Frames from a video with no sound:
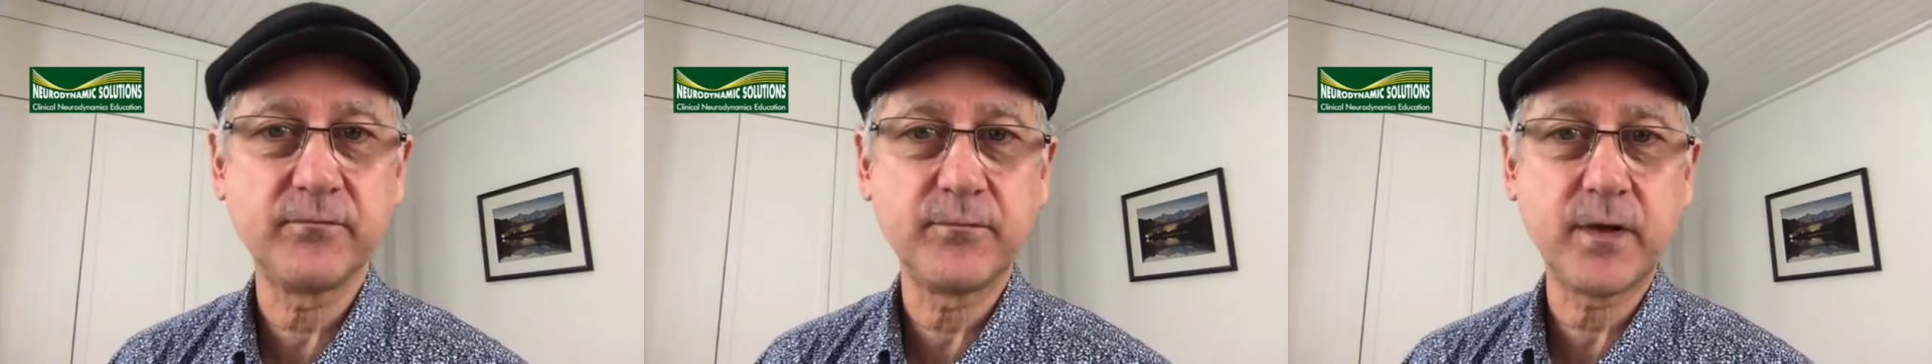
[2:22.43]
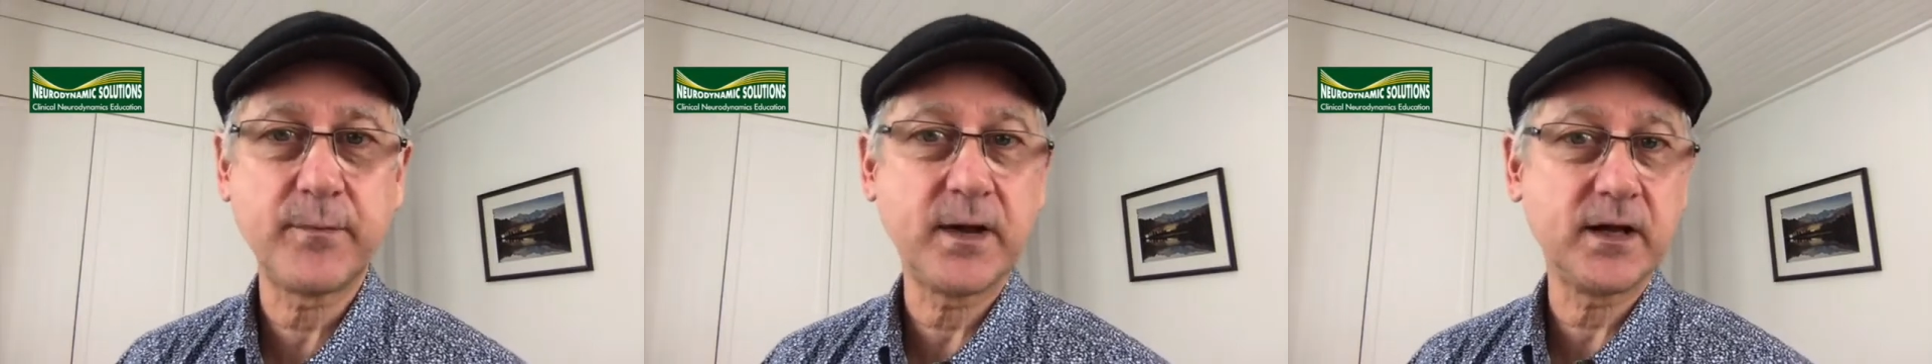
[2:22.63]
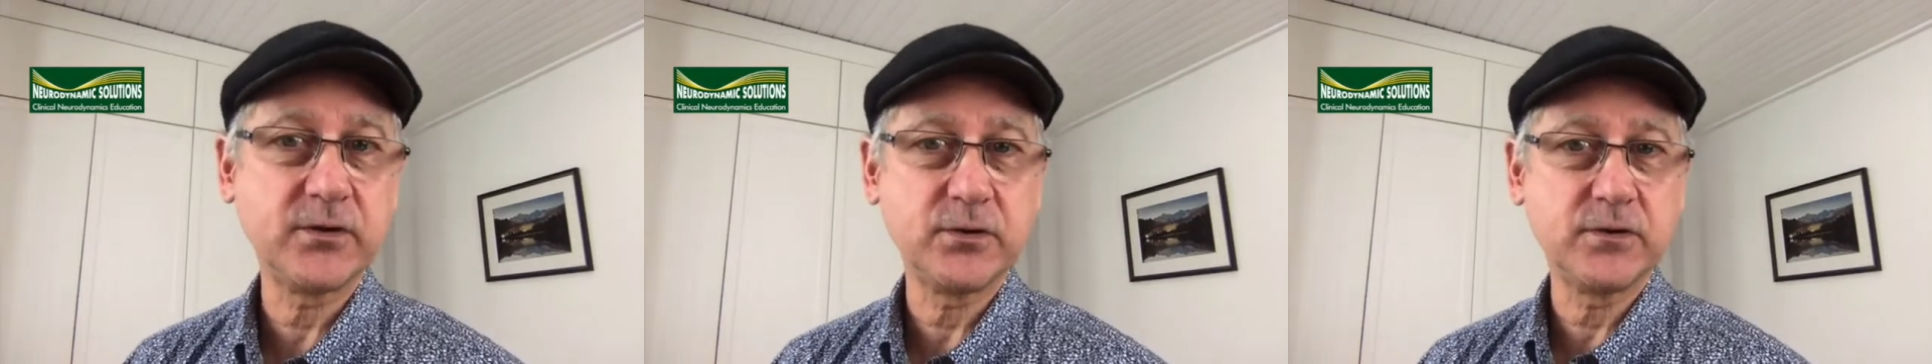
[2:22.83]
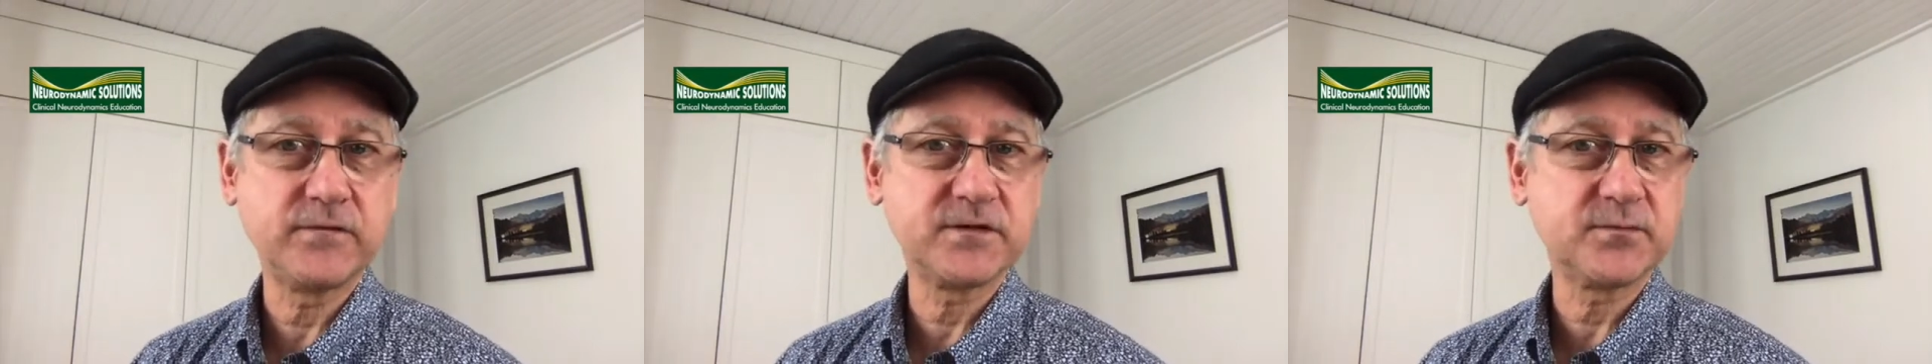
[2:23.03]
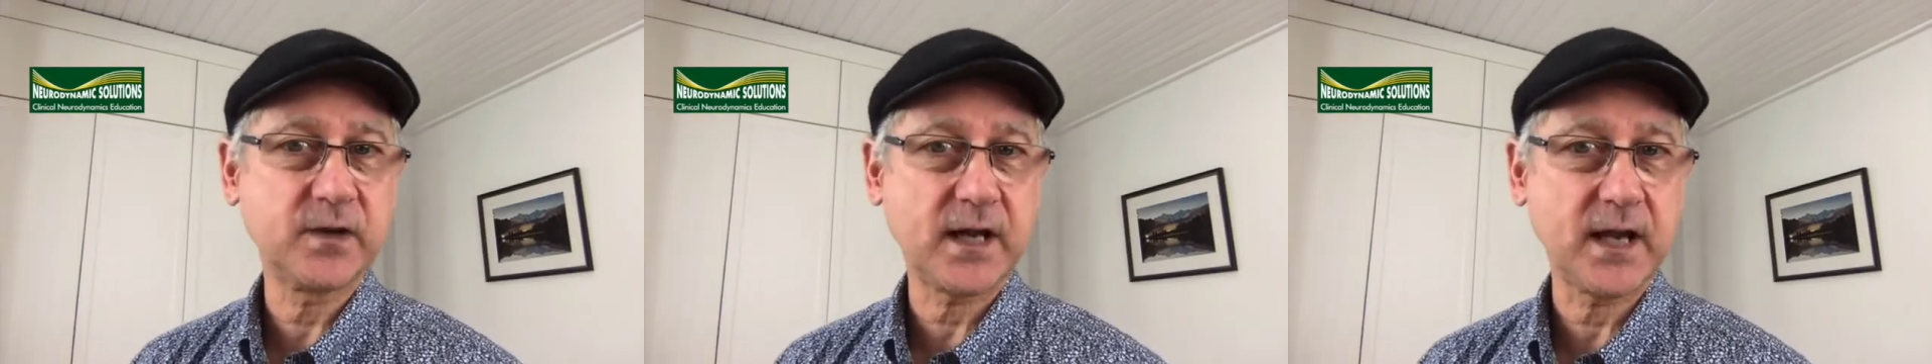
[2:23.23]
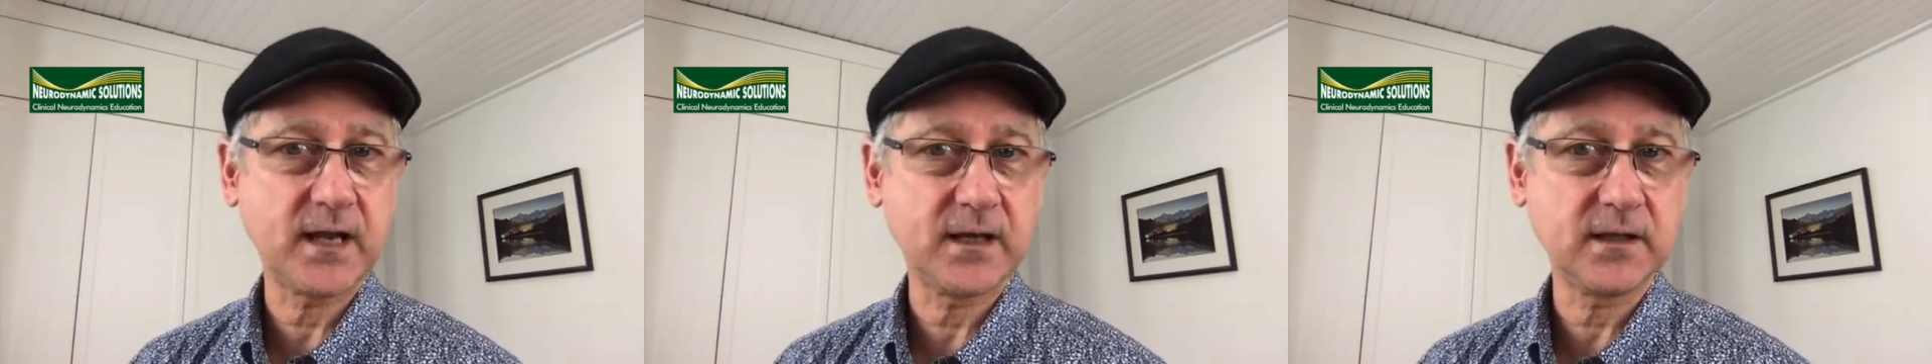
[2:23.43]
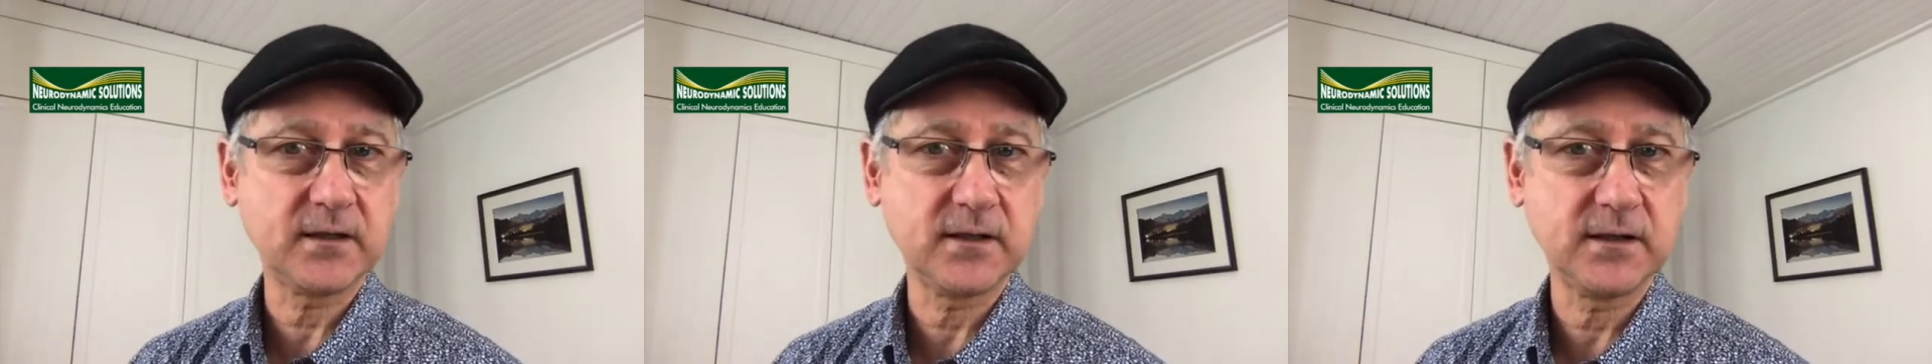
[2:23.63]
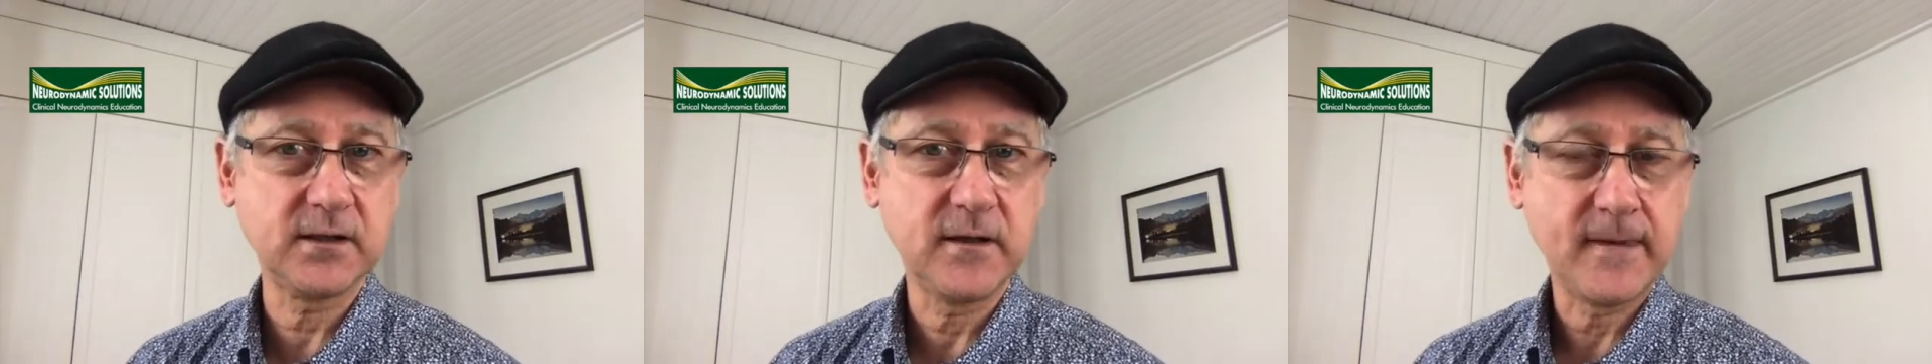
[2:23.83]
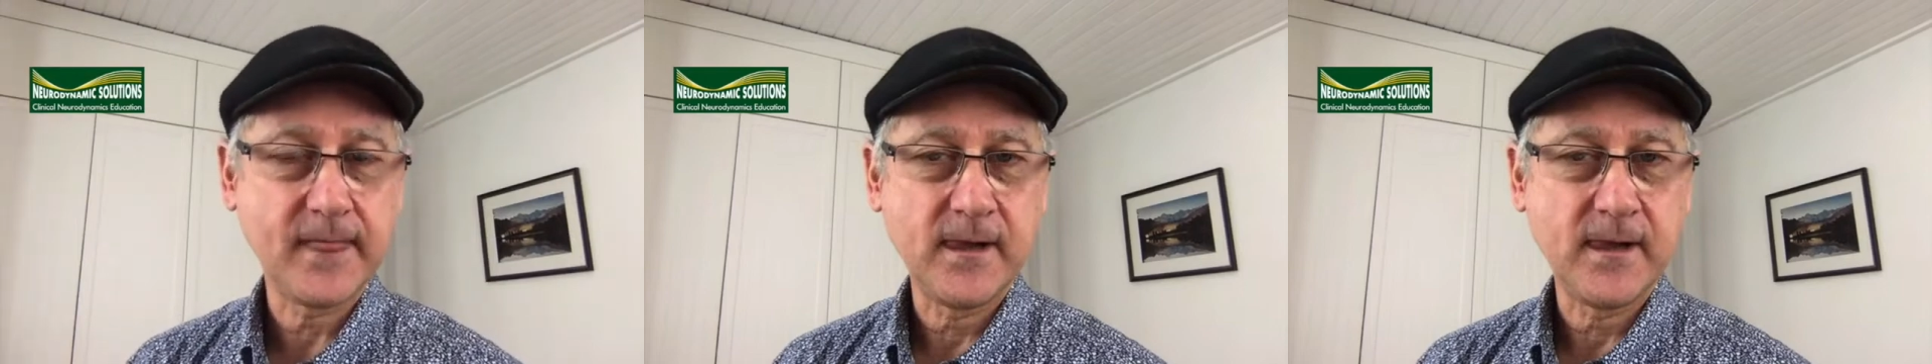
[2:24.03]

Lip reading: about nerves mechanically.